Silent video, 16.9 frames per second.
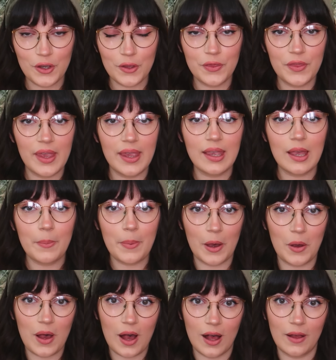good thing
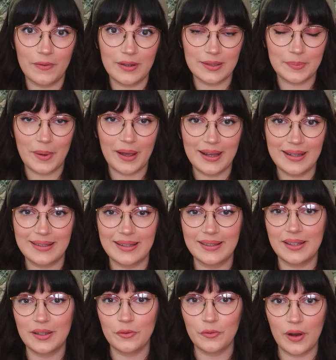about harvest mice is
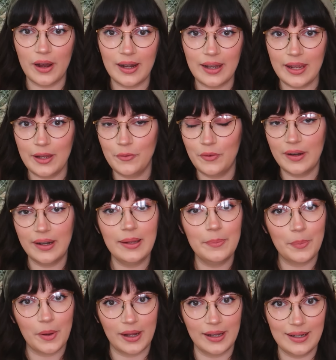they rarely really
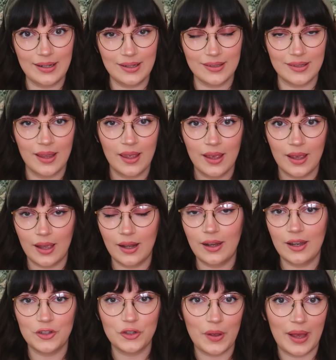bite
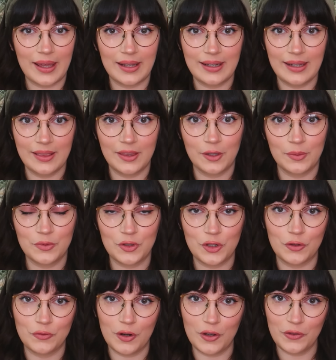unless you're handling them
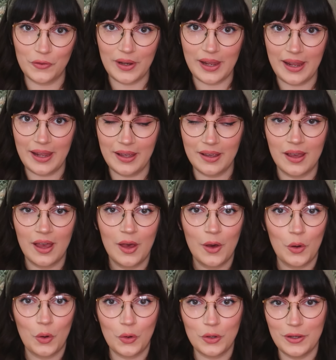too roughly
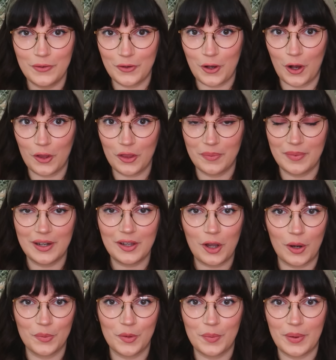or you've got them in a
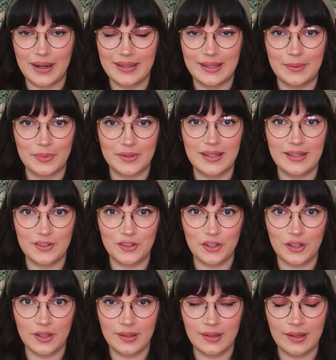compromising
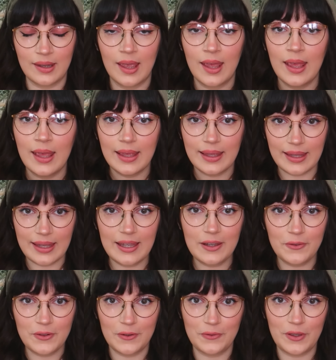position.
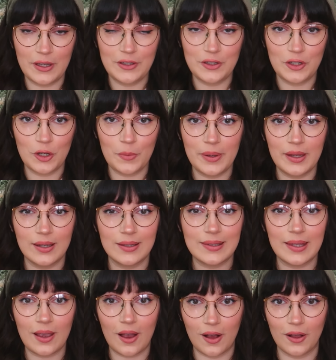Even if they do, because
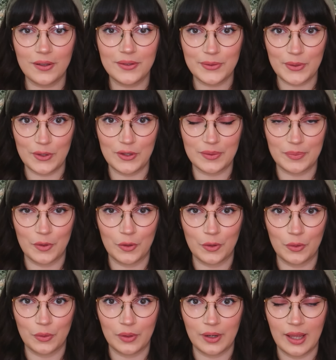they are so
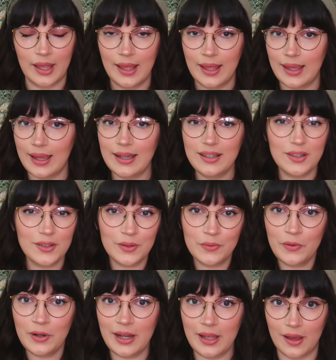small, it
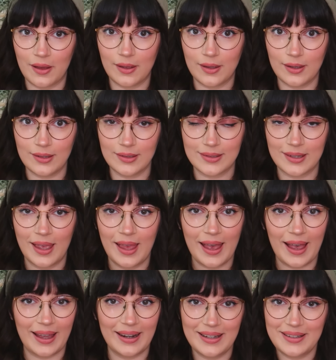doesn't really hurt
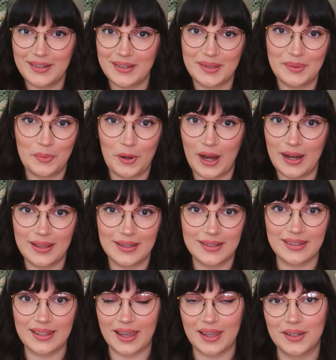and it doesn't break the
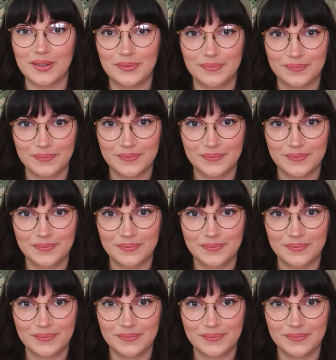skin.